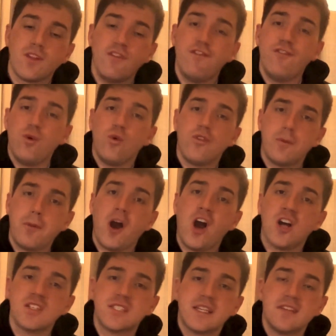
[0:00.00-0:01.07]
for the
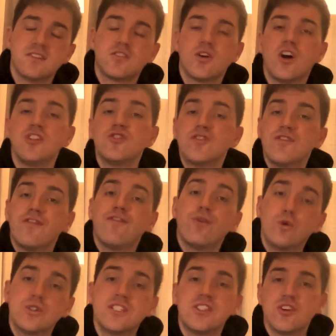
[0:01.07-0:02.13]
party. So
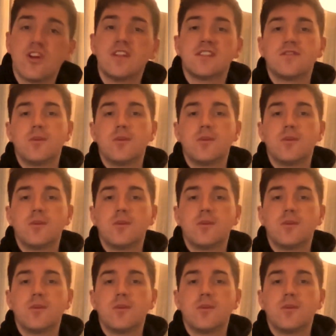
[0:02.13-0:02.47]
$140 for the